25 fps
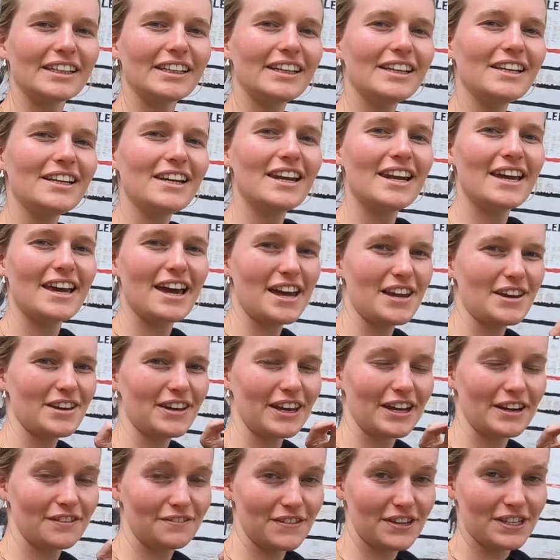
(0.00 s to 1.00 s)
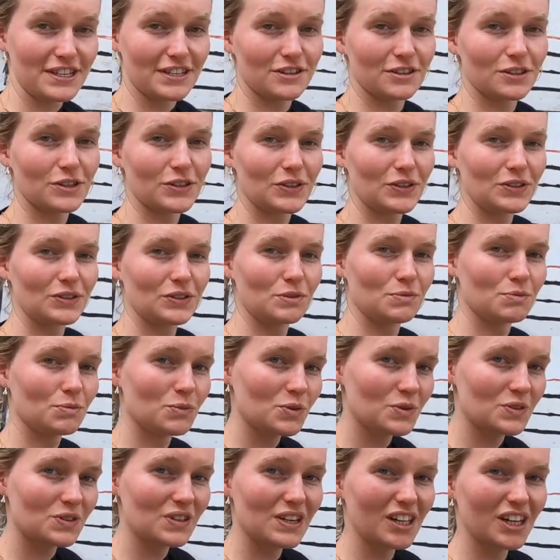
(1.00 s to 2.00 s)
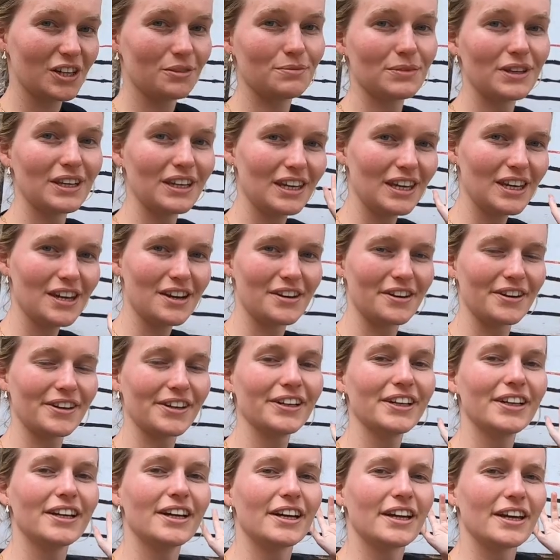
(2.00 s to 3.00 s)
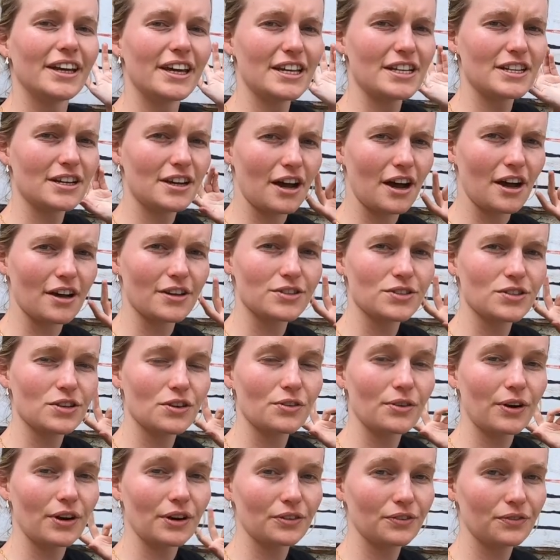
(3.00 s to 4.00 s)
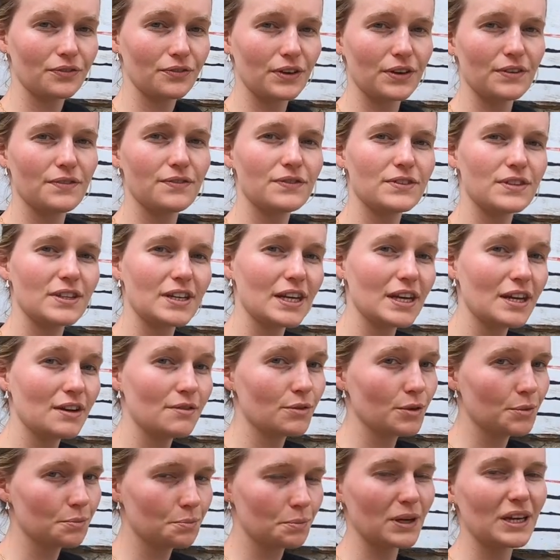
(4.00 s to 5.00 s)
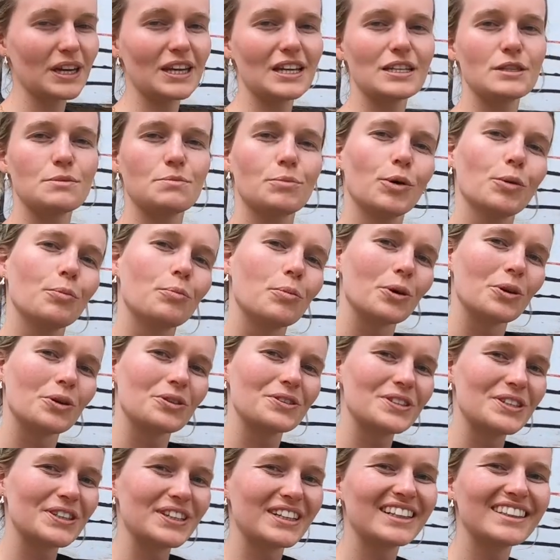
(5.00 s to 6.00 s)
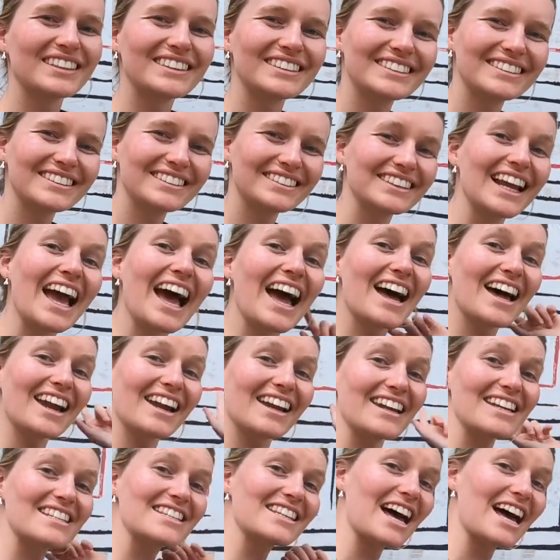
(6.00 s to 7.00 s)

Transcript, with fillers: In Leh, you can visit also the museum here. It costs around fifty rupees per person. Let's